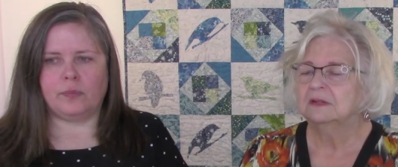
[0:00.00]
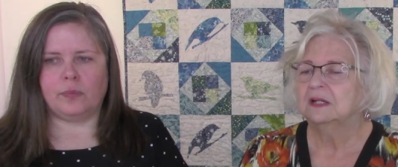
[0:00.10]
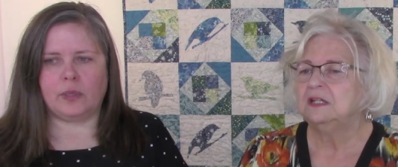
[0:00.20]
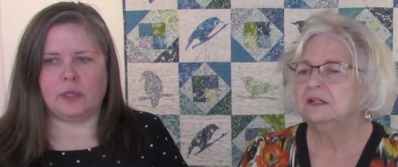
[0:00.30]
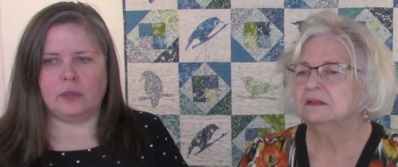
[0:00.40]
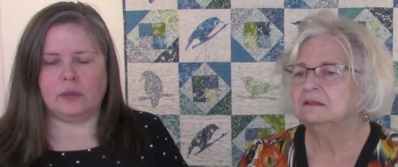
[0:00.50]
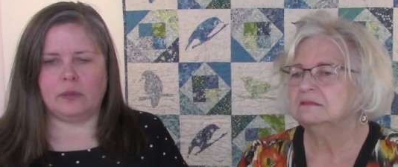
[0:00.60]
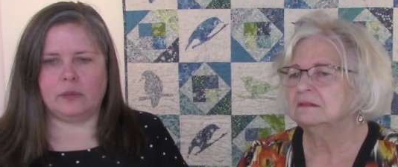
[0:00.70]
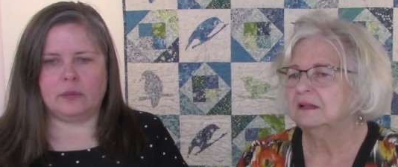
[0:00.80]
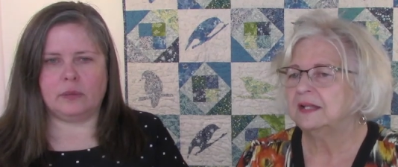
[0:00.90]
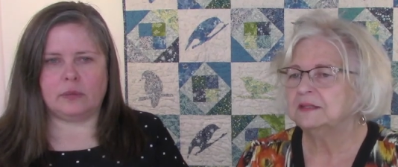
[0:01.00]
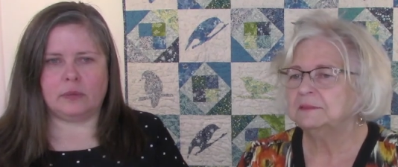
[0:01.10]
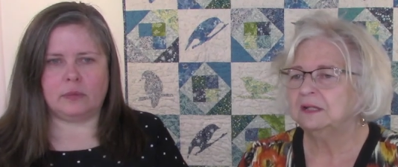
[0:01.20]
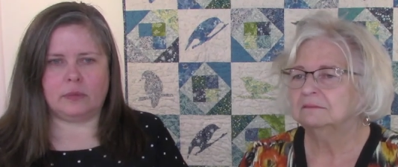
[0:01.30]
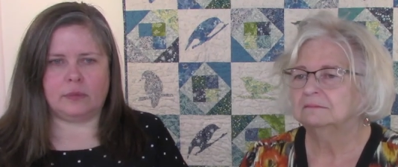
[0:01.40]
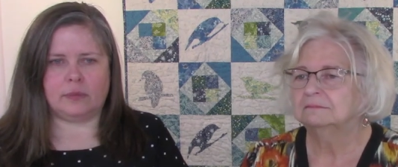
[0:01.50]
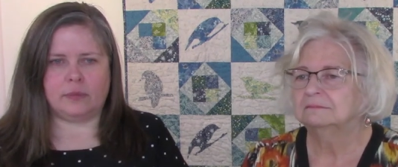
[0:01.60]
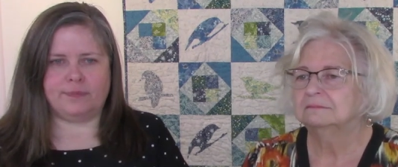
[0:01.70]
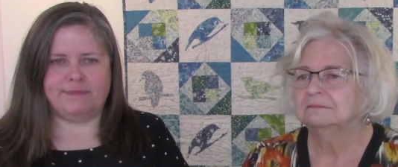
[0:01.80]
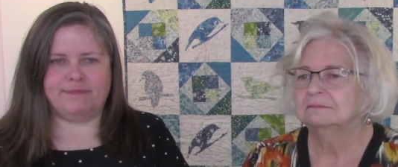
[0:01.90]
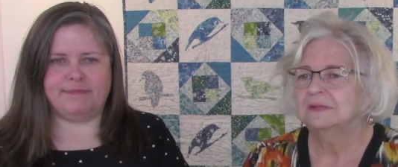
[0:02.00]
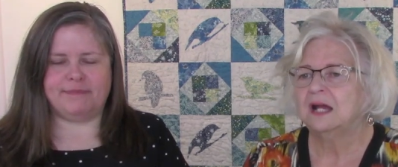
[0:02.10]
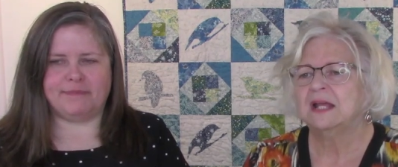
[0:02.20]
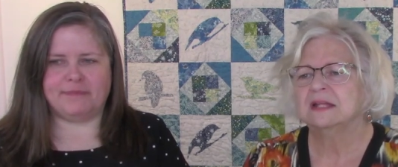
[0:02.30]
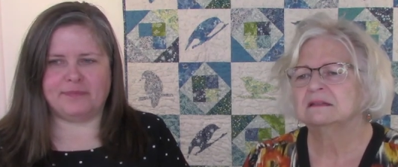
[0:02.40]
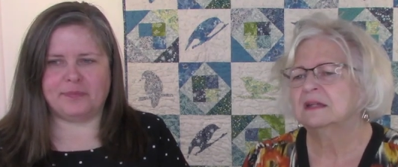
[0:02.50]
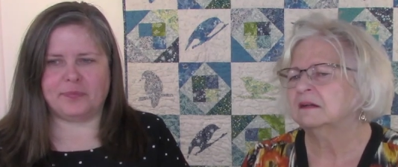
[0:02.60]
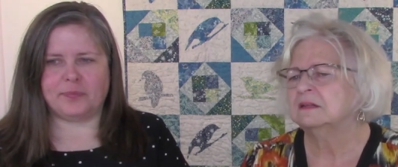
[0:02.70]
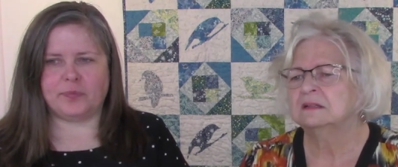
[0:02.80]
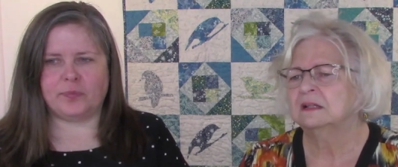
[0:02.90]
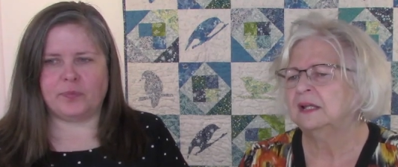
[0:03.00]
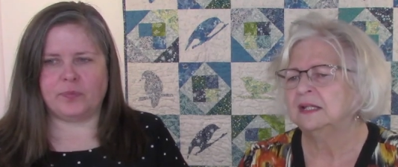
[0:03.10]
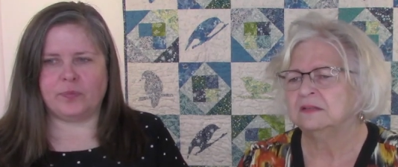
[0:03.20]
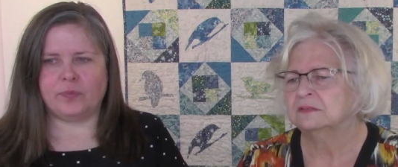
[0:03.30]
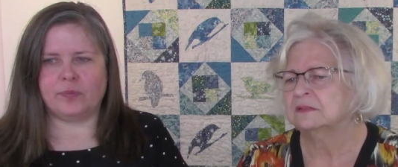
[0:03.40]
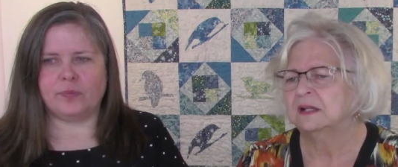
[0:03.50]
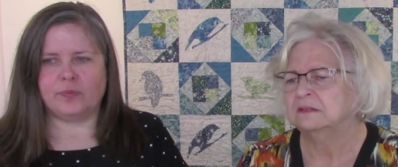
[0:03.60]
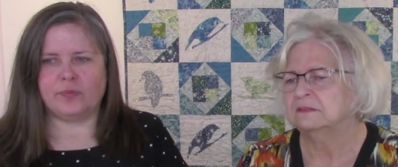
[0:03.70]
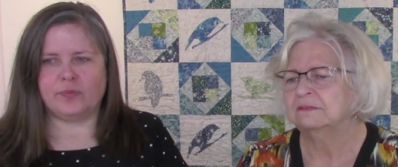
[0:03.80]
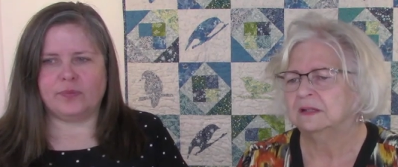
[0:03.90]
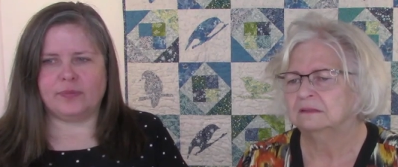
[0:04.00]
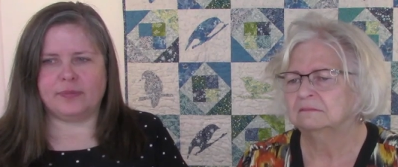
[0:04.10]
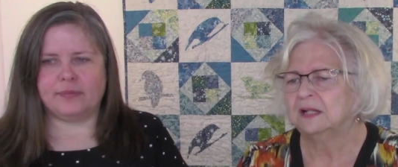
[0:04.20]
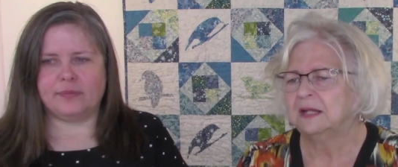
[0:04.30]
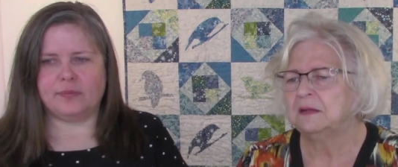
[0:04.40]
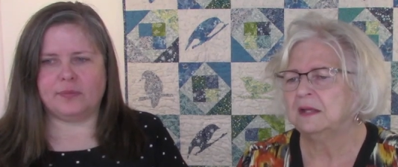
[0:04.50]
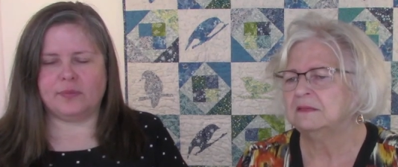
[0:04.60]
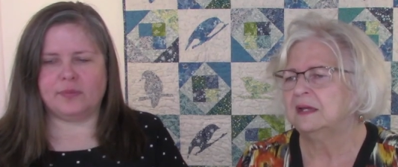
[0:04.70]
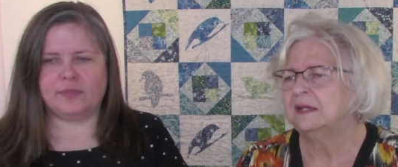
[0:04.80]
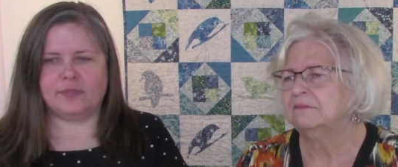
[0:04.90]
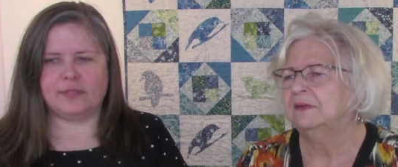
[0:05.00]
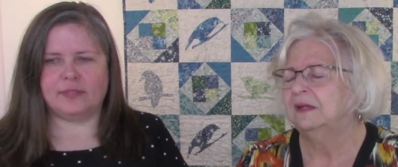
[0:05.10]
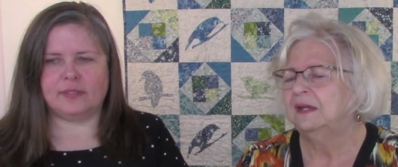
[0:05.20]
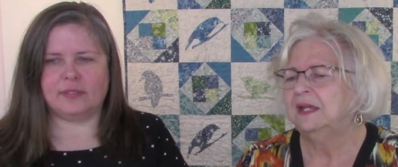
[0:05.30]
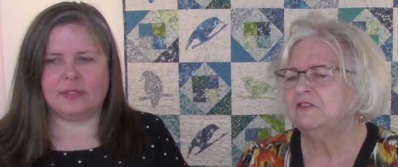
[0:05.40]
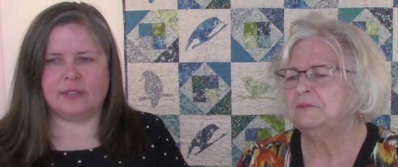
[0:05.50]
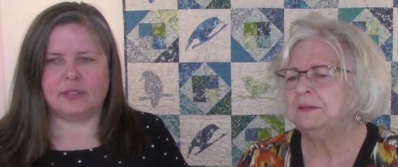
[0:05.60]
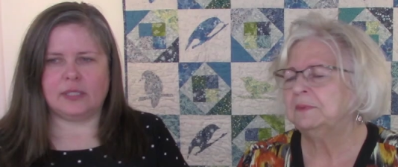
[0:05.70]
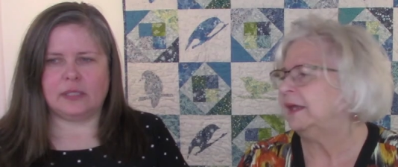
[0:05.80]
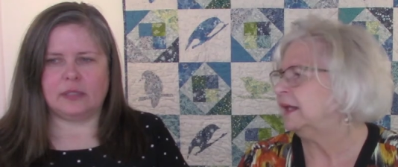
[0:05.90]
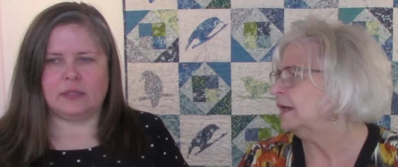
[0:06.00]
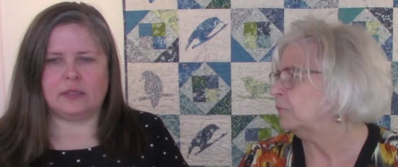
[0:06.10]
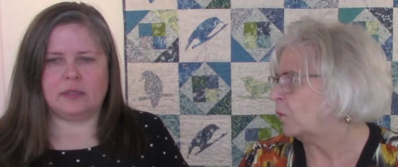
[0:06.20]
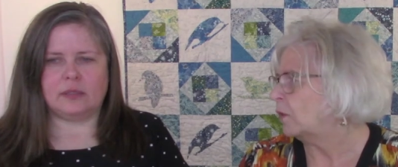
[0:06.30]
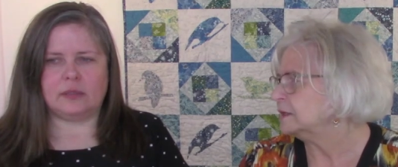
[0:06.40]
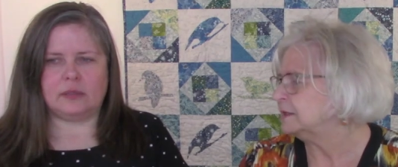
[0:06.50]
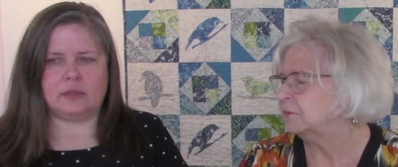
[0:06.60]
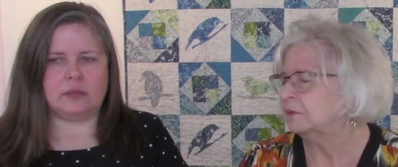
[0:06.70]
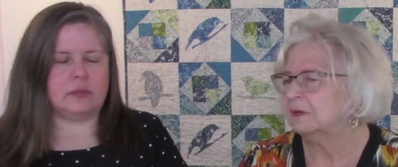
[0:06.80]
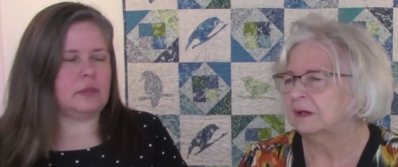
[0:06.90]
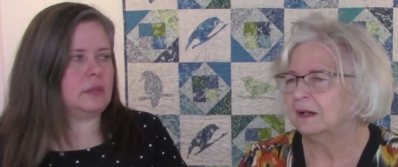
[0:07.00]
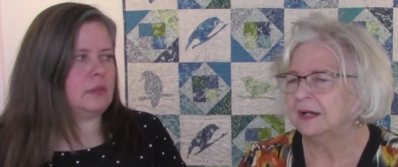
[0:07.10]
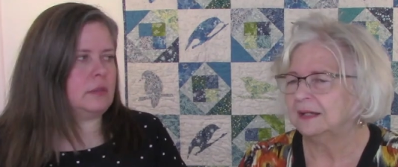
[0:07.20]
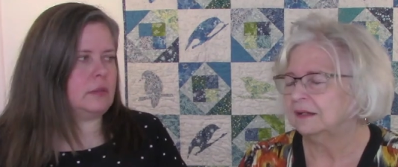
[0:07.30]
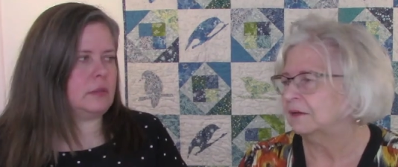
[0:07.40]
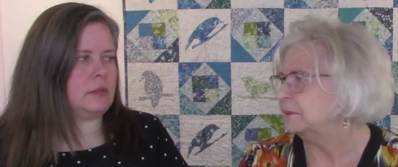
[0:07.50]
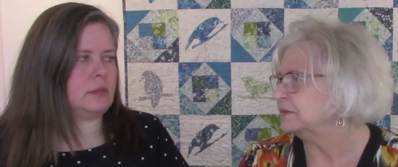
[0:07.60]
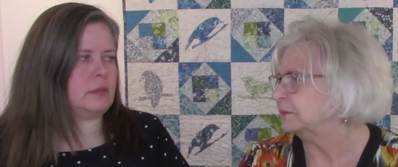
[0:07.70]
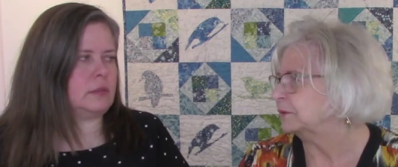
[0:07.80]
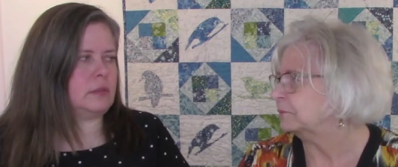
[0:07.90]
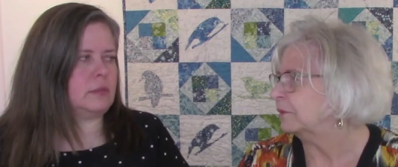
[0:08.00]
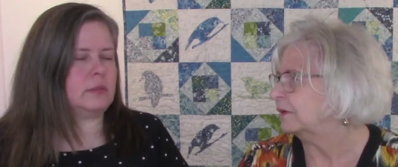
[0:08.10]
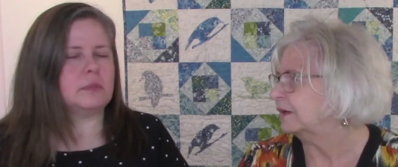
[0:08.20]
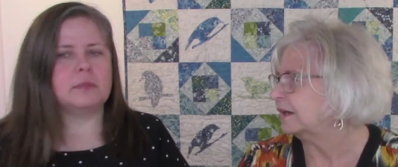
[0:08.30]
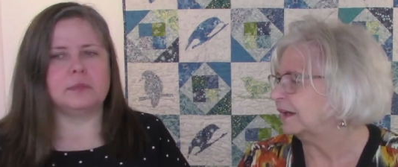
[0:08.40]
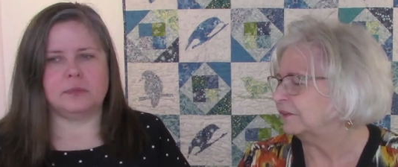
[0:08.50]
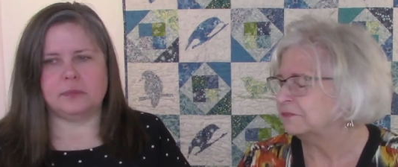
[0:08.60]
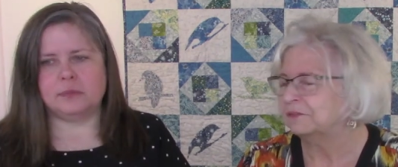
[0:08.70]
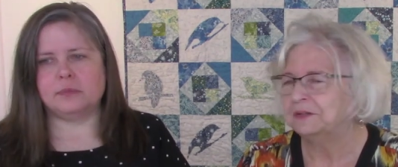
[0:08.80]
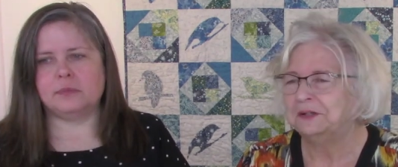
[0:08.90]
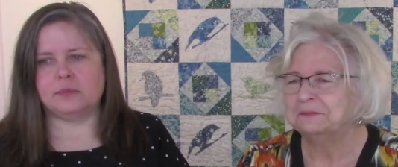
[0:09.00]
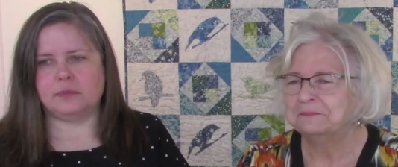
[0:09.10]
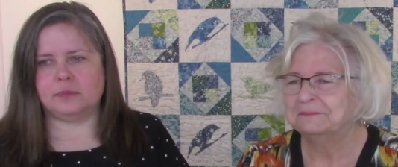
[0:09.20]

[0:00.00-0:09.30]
Speaker 1: you can let them know. Mm-hmm. Oh yeah, Kara, the leggings are tons of fun. I, I if if people end up wanting more, I can always order more out of California.